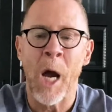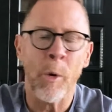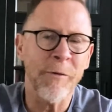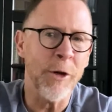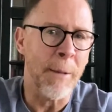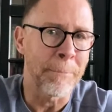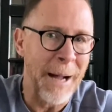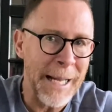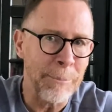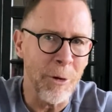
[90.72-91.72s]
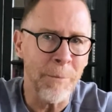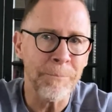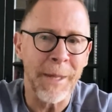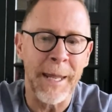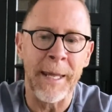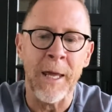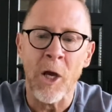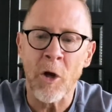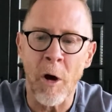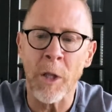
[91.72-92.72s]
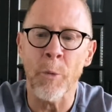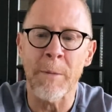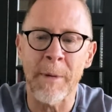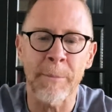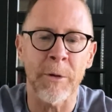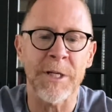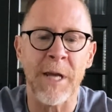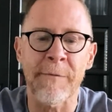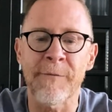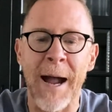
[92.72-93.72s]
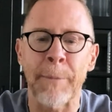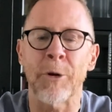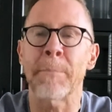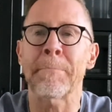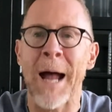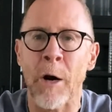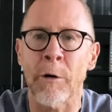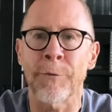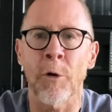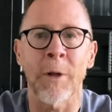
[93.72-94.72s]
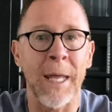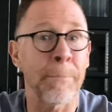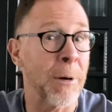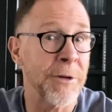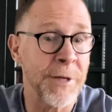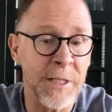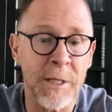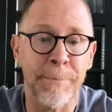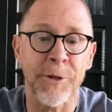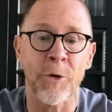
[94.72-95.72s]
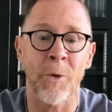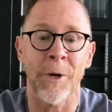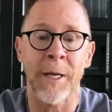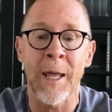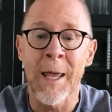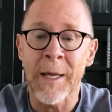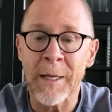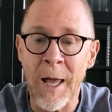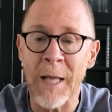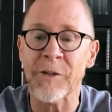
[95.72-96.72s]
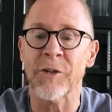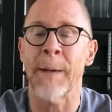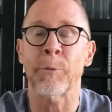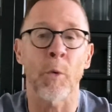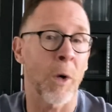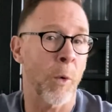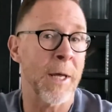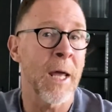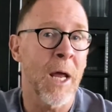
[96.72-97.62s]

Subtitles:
However, in the Bible, a call to remember is a vibrant, powerful, and participatory concept where we